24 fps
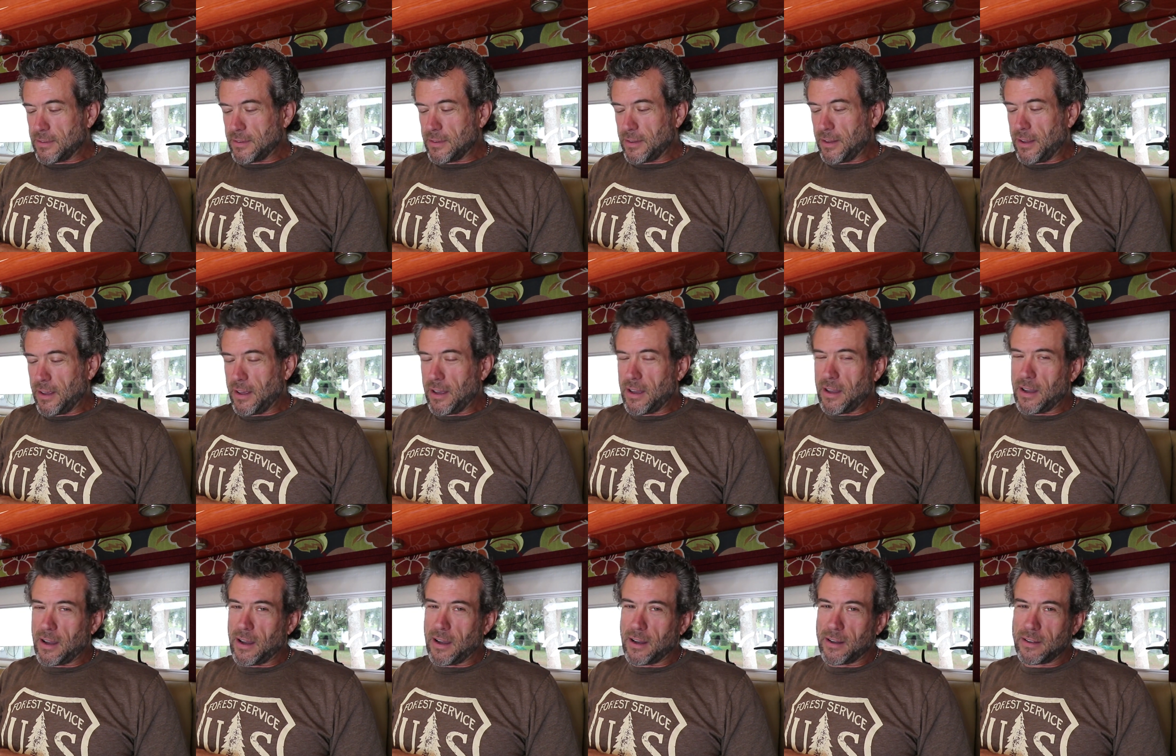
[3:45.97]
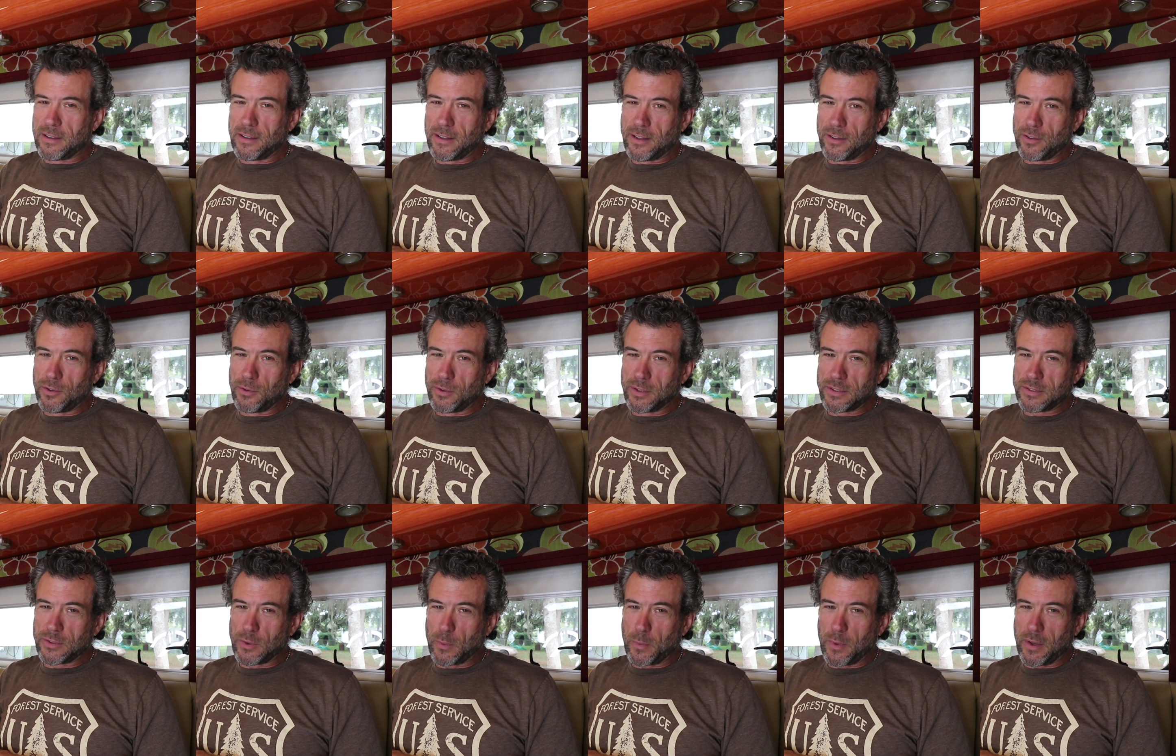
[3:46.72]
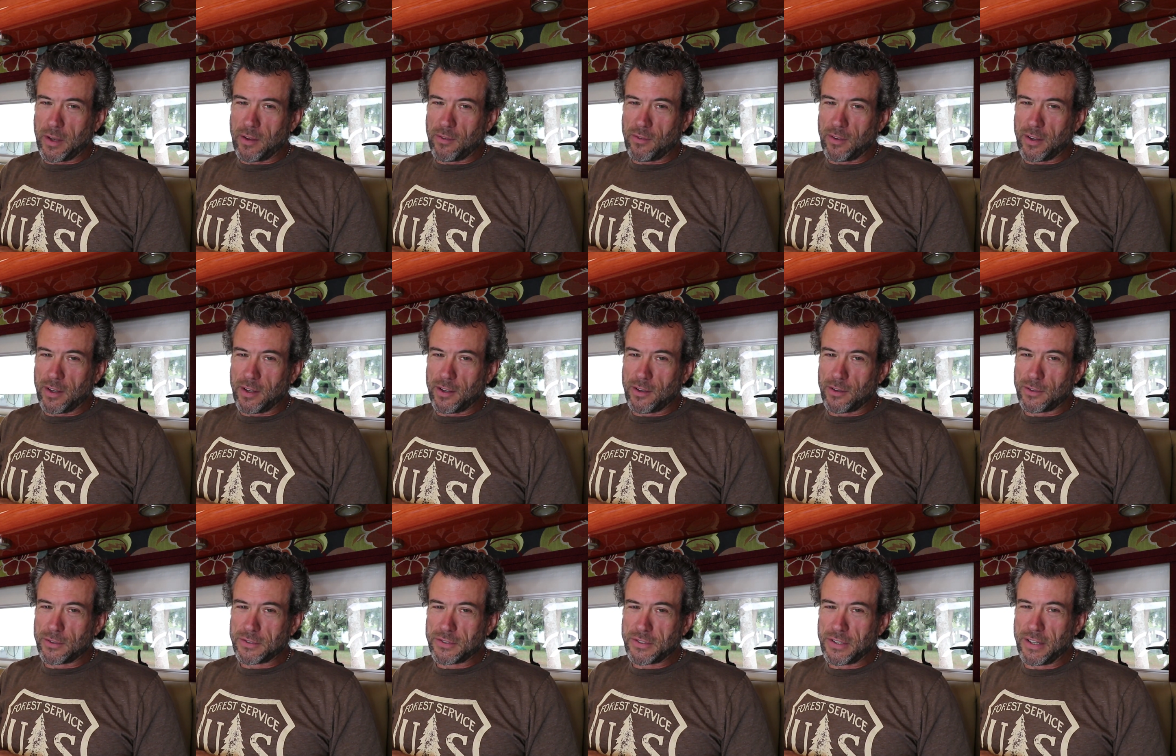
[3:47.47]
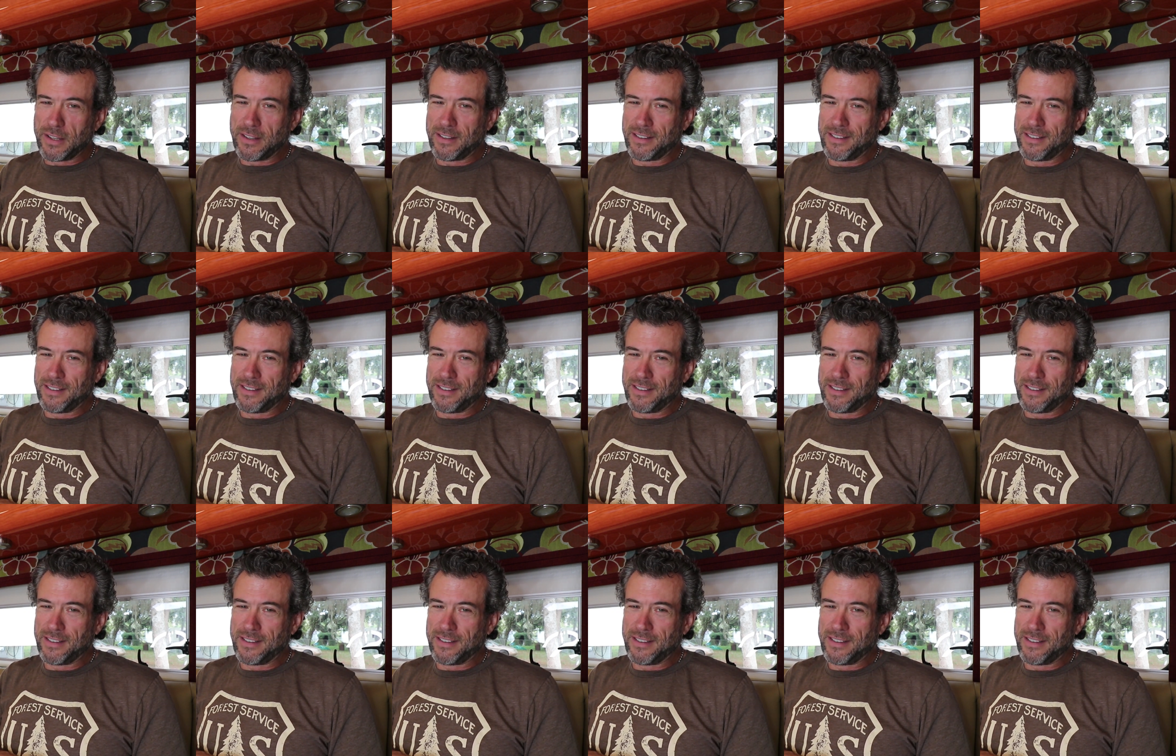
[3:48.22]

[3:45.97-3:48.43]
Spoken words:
Yeah, in doing so many videos,